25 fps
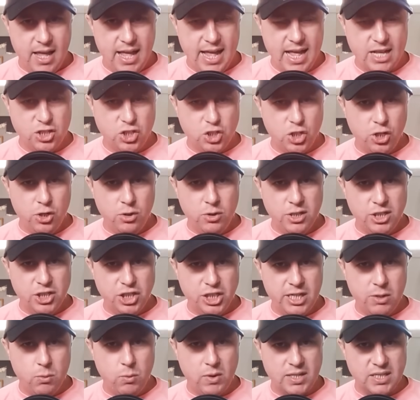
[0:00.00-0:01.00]
as soon as
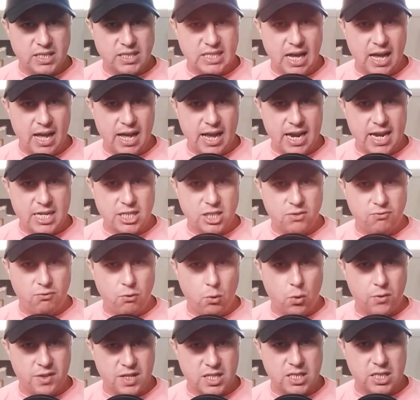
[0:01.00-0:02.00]
she was sized
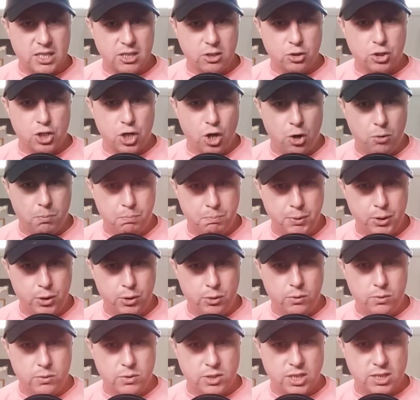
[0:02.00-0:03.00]
for the steel-toed
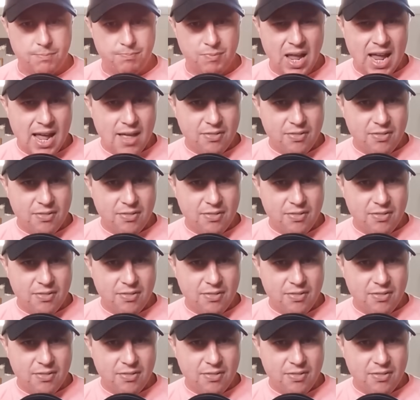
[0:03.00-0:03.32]
boots,